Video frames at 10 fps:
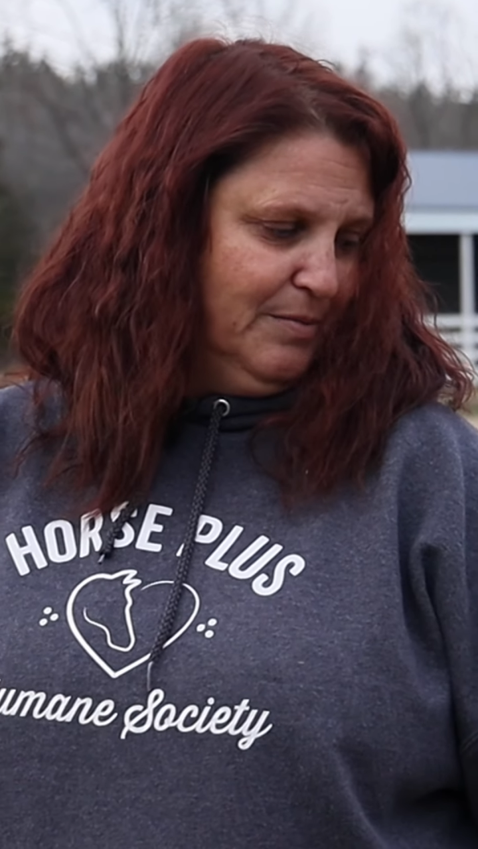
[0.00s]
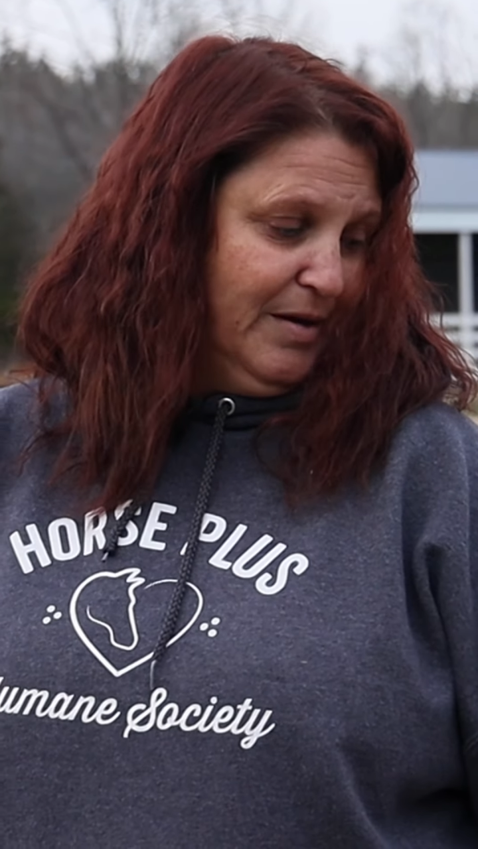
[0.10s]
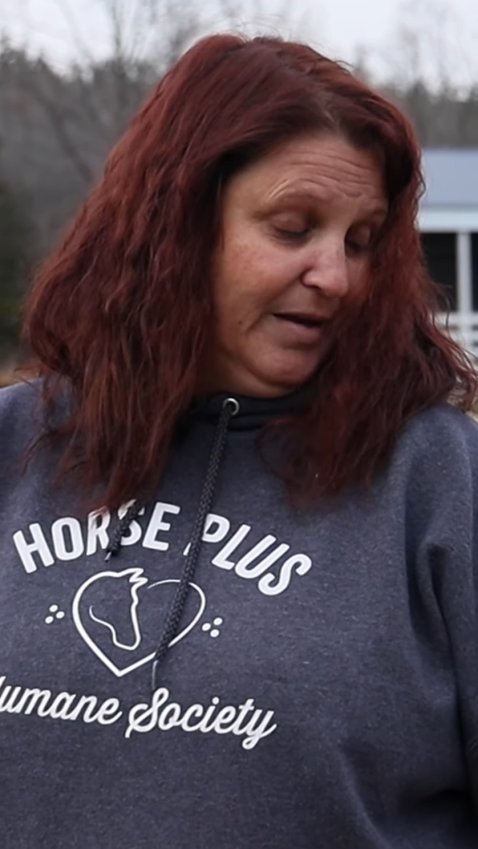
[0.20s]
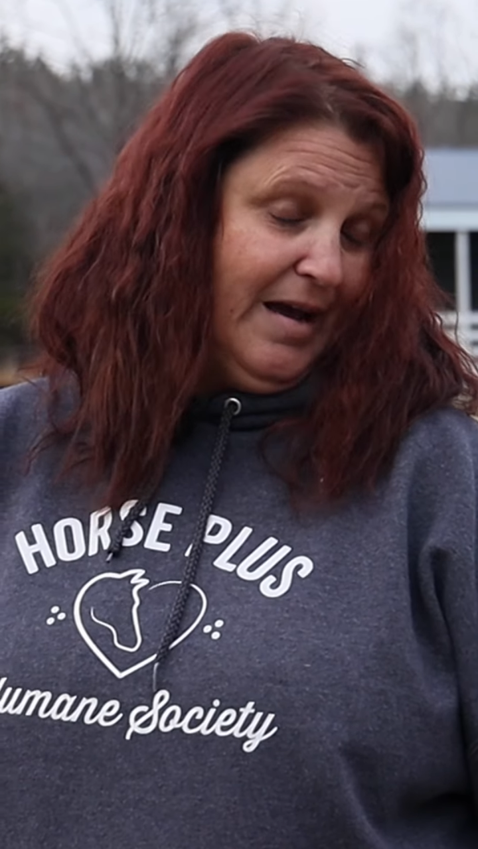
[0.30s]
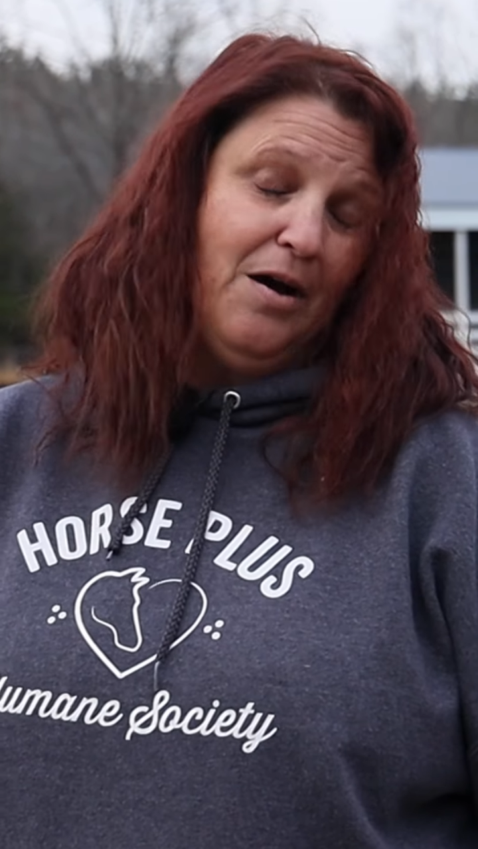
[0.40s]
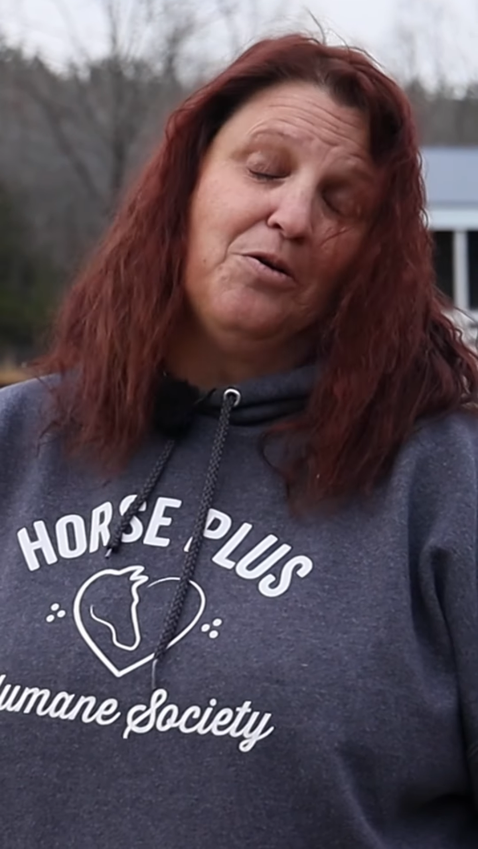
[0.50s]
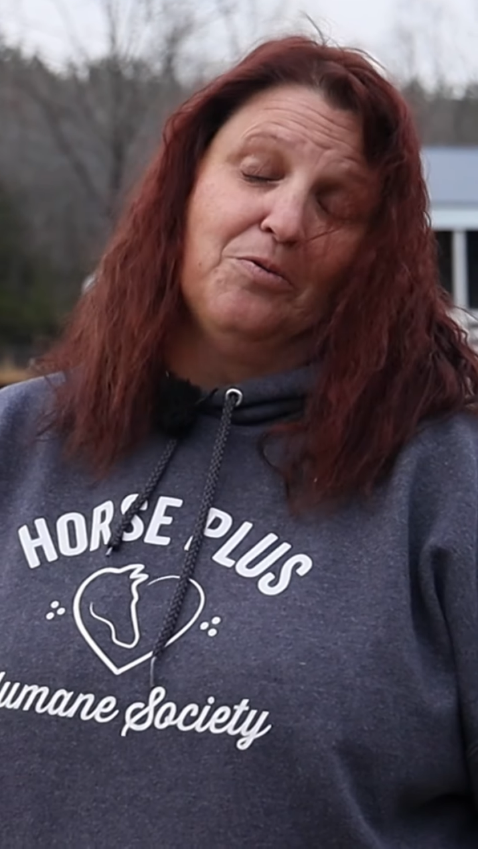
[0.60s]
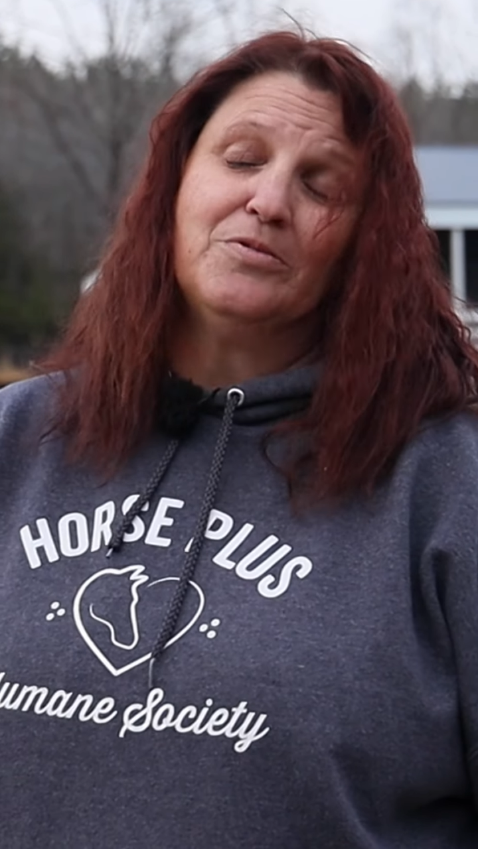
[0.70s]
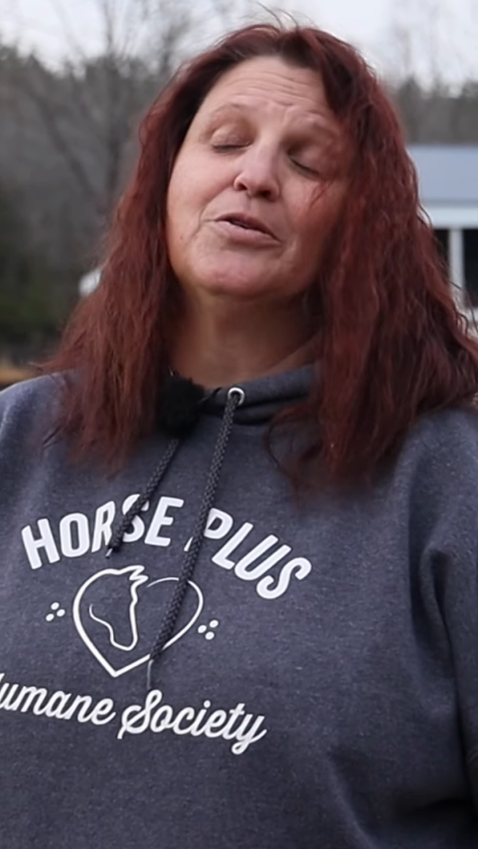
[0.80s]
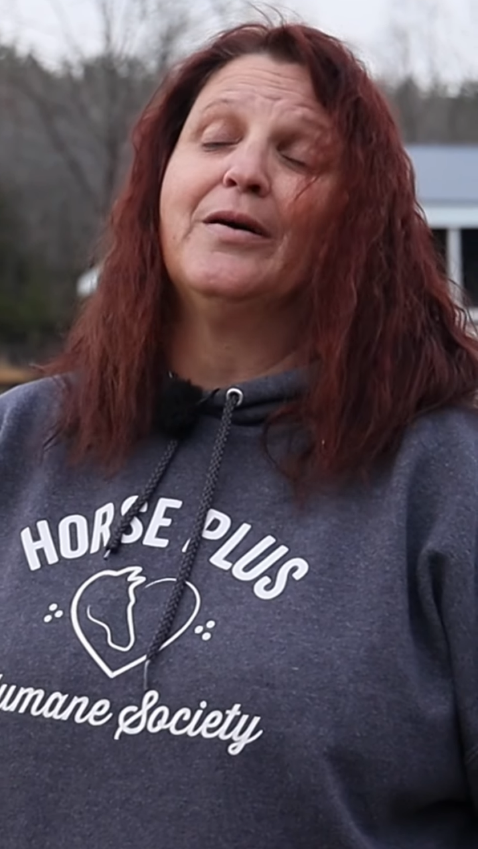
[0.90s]
But he got
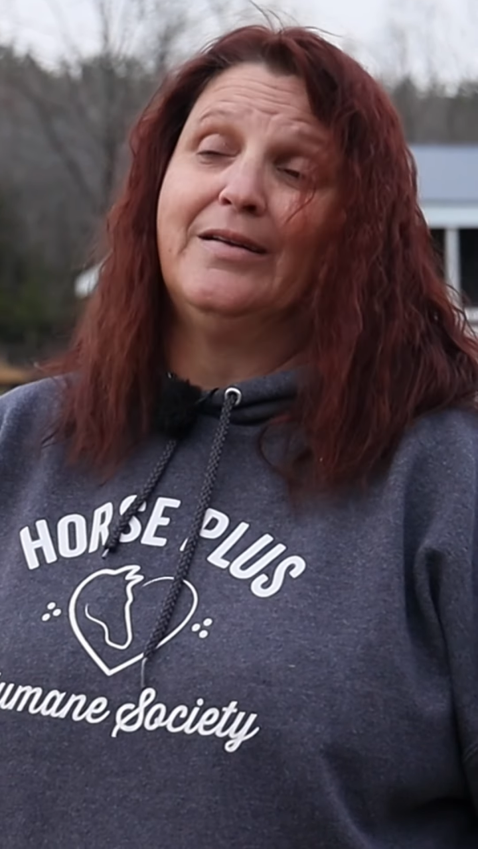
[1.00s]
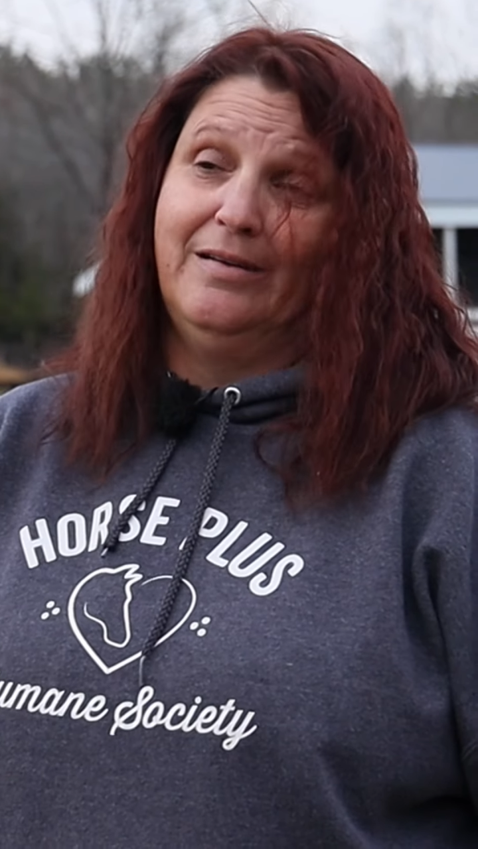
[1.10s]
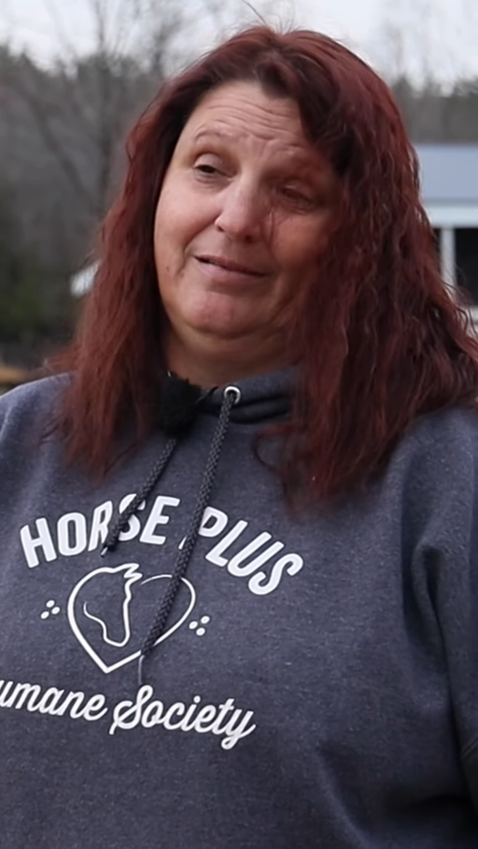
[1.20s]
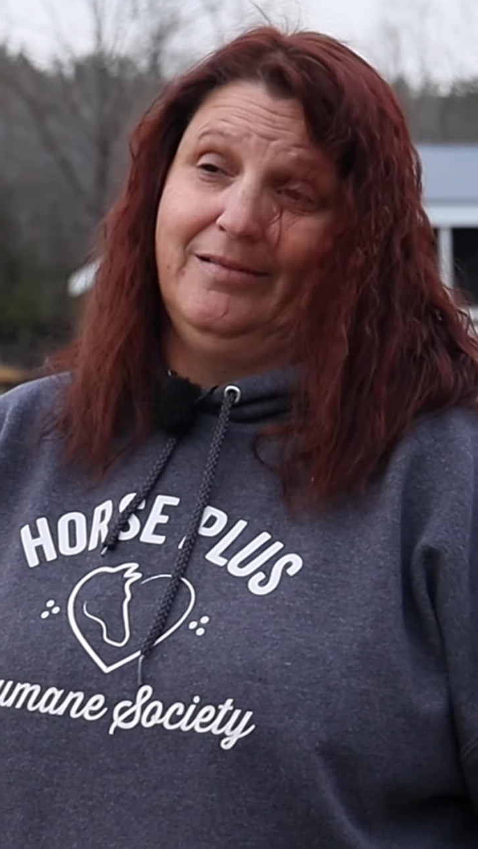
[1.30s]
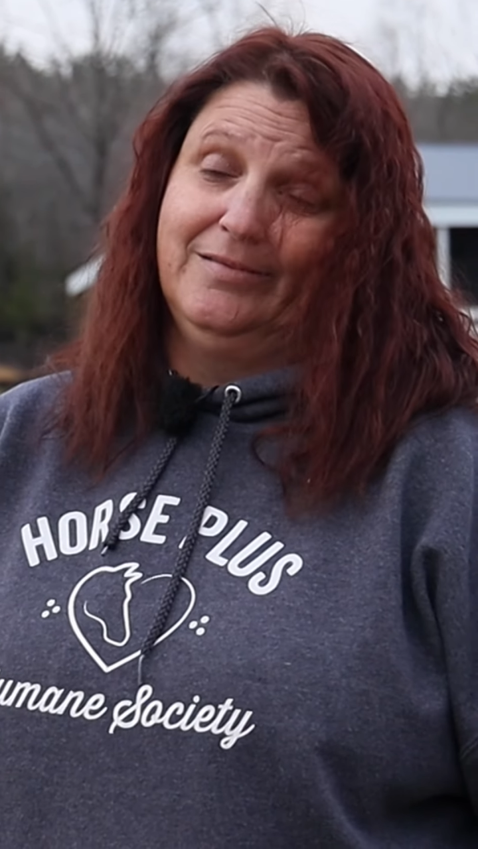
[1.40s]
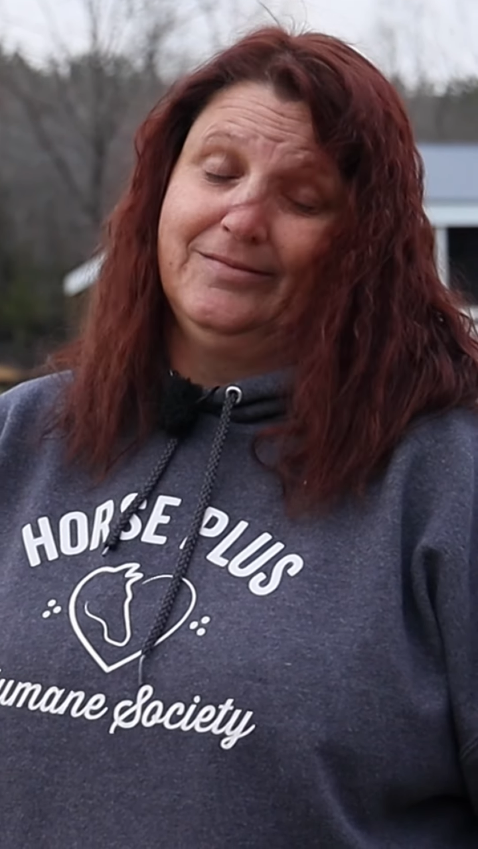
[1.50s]
home, so I didn't.